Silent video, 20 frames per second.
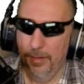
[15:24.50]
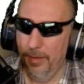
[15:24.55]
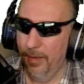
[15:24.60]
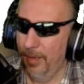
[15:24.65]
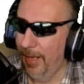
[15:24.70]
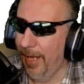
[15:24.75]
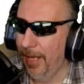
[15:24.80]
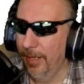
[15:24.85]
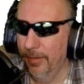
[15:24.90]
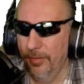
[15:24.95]

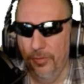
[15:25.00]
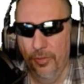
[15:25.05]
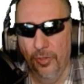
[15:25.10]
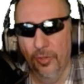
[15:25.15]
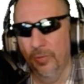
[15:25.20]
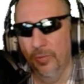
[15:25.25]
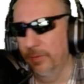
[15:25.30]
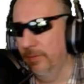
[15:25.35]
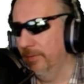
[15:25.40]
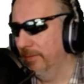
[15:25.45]
ah,
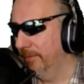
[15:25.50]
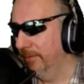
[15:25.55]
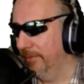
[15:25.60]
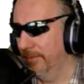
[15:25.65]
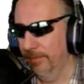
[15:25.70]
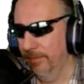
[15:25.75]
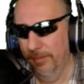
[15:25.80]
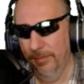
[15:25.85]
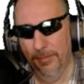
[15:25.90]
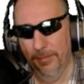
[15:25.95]
dude,
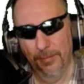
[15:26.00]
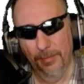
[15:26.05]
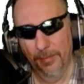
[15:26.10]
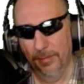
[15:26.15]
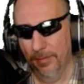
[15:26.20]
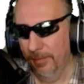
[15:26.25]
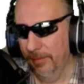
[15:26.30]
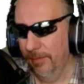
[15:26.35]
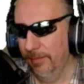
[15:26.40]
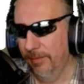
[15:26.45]

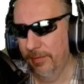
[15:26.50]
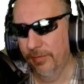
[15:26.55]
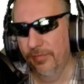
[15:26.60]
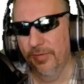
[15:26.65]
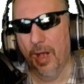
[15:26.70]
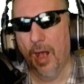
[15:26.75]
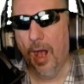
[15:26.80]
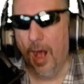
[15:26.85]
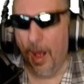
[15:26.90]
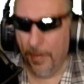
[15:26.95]
there's
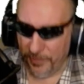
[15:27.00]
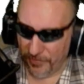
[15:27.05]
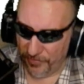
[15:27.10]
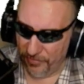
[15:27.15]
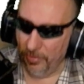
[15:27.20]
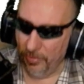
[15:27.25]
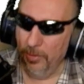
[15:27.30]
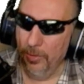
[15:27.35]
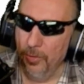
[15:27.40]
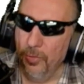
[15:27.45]

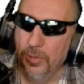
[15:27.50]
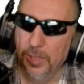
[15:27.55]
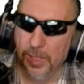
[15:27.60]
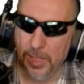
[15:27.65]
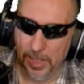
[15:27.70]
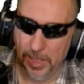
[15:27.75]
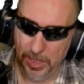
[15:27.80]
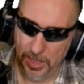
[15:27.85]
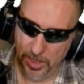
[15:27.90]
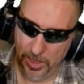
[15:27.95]

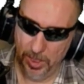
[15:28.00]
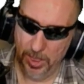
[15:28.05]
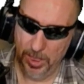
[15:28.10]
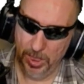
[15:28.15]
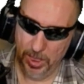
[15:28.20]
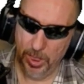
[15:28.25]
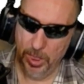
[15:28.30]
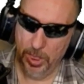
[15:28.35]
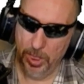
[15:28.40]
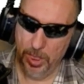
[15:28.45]
absolutely,
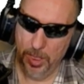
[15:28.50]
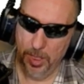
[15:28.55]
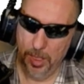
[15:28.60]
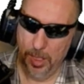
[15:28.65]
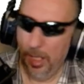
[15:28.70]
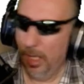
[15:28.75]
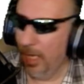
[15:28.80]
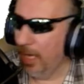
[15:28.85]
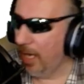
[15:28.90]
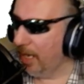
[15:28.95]

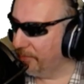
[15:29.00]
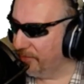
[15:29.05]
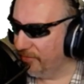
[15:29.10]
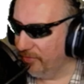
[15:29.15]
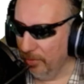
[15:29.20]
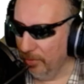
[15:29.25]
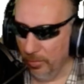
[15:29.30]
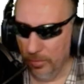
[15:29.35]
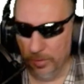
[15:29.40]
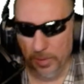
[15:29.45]

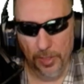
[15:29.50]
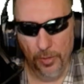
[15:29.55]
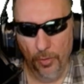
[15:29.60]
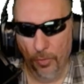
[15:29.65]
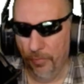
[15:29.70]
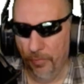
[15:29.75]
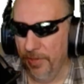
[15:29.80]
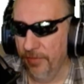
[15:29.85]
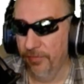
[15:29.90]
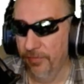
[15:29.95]
absolutely no
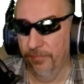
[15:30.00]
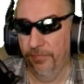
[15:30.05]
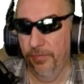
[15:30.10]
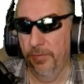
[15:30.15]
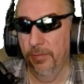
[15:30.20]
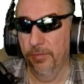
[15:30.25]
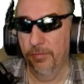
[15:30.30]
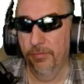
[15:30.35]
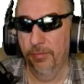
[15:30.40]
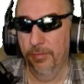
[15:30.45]
reason for you
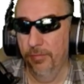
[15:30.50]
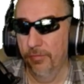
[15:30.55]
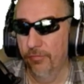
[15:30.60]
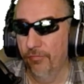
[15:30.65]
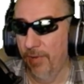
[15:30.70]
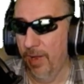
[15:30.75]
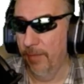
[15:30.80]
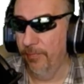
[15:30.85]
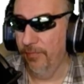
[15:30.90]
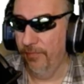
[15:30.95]
to, to
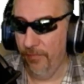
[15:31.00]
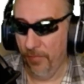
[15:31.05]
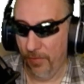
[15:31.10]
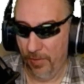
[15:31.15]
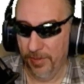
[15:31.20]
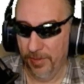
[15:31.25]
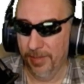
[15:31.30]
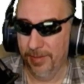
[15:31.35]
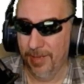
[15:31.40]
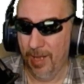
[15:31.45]
drop
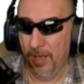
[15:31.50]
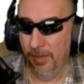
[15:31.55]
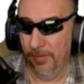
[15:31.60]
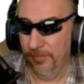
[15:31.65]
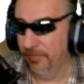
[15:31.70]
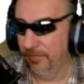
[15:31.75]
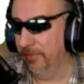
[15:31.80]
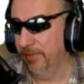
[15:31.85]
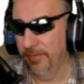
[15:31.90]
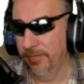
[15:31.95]

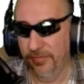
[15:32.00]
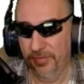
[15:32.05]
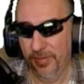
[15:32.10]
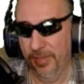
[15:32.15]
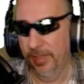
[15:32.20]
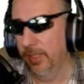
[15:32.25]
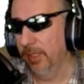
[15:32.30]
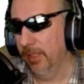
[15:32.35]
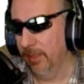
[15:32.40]
$400 on this thing.